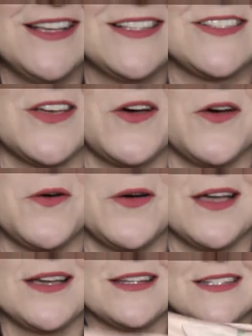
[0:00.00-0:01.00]

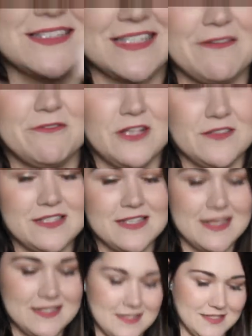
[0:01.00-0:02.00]
So definitely look at the
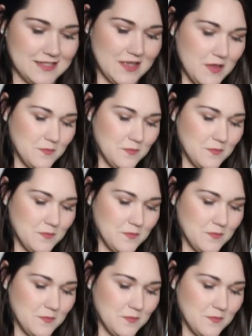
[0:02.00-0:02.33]
sizes.